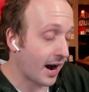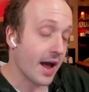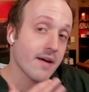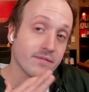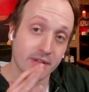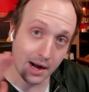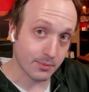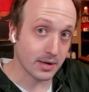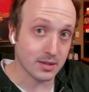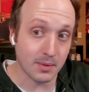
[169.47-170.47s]
I have not
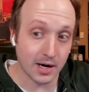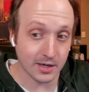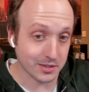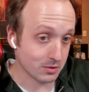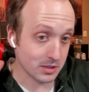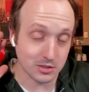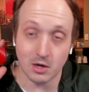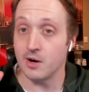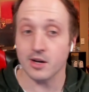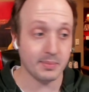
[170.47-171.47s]
read the manga, so this is
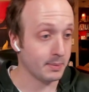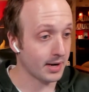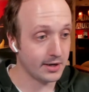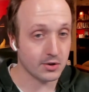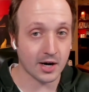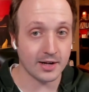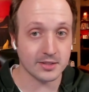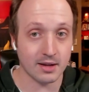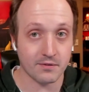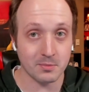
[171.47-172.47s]
all going to be brand new
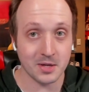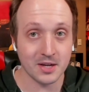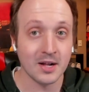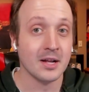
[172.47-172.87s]
content for me.